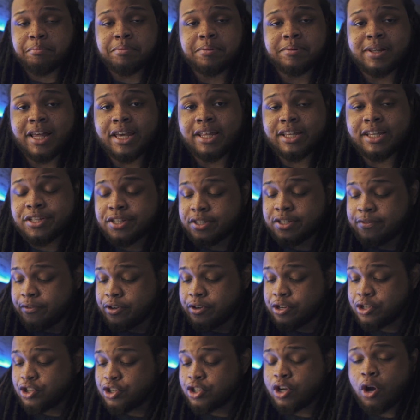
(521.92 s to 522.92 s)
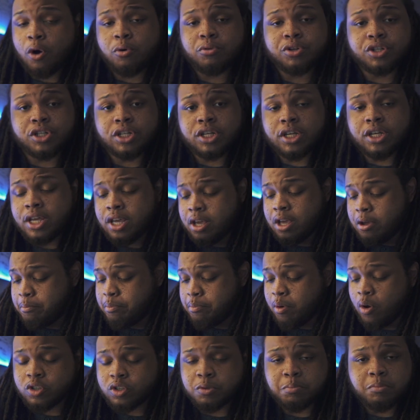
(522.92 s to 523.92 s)
playlists for Joji,
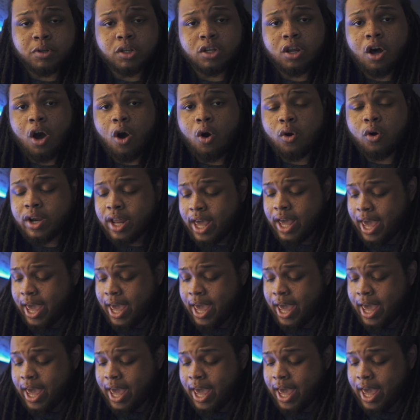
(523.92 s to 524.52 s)
Post Malone,